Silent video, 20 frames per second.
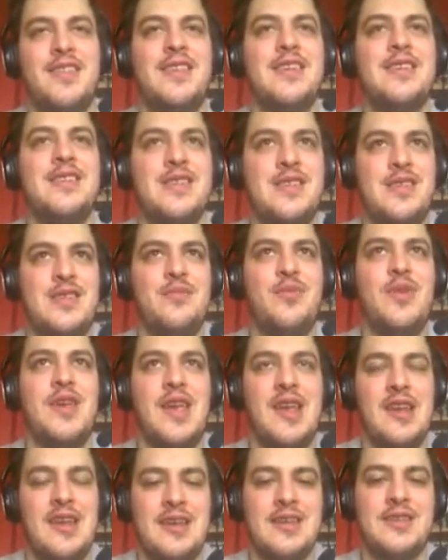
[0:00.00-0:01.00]
this is the
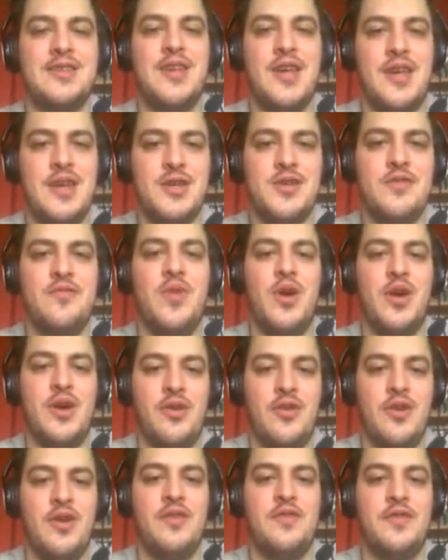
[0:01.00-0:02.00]
beginning stage of
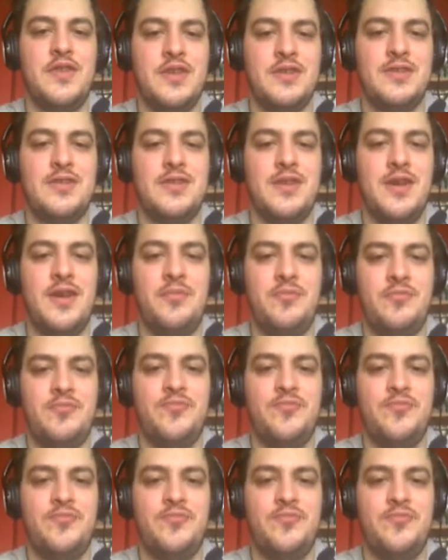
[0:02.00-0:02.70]
Minecraft. It's um,